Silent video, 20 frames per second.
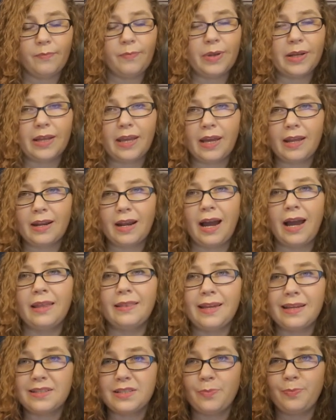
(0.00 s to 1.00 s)
But again, I
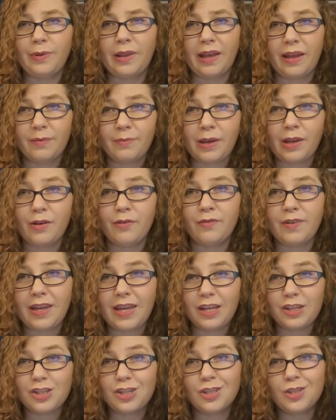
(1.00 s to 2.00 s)
like to plan my own
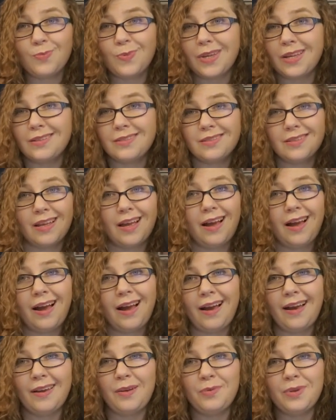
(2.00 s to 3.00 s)
vacations because
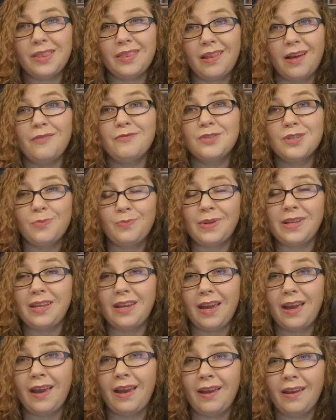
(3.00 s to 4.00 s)
I would love to
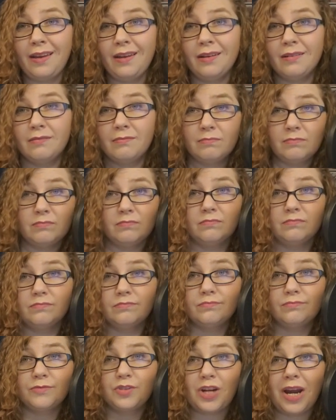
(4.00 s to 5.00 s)
be a
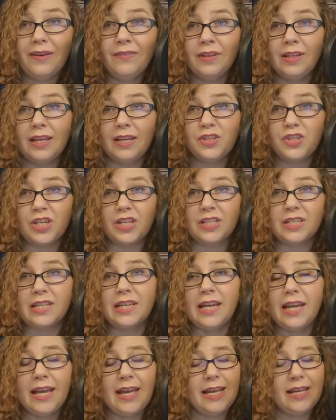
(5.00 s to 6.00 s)
travel agent.
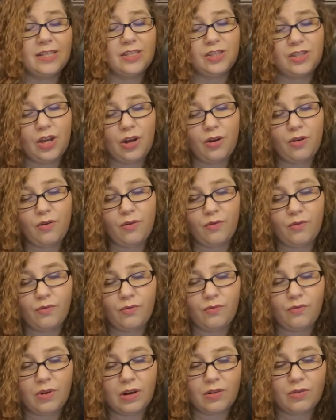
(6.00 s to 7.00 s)
So
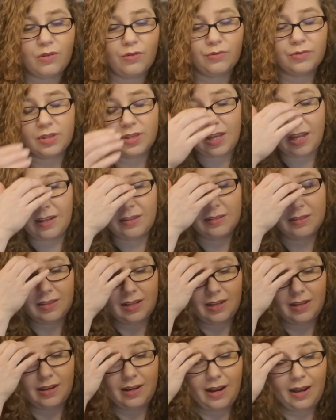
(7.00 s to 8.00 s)
one of those things
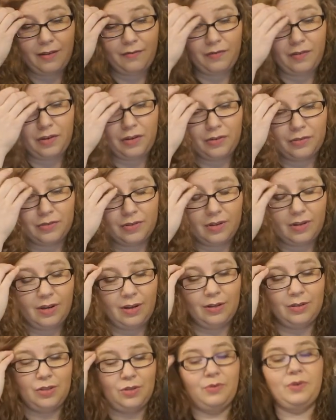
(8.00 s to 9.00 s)
that I figured
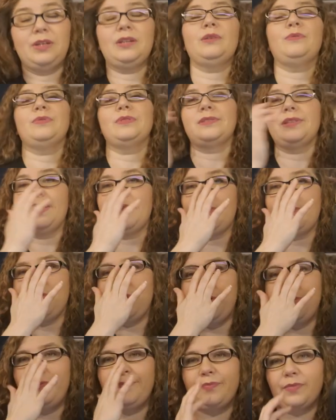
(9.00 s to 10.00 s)
on doing, I was like,
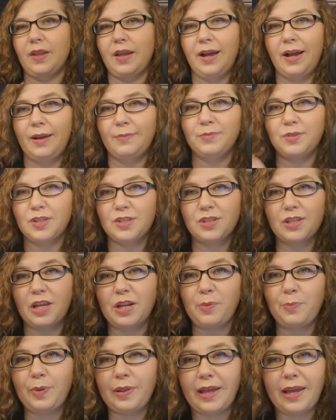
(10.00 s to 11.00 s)
well, I'm just
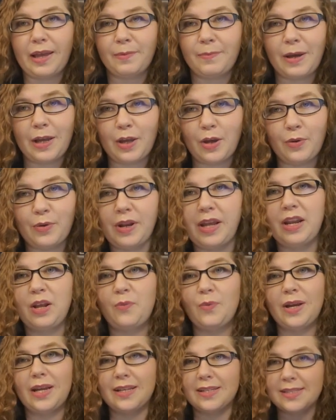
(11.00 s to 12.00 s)
going to plan my own
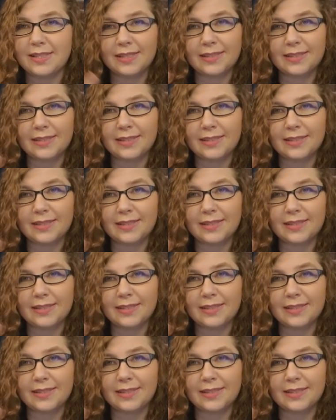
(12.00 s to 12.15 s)
anyways.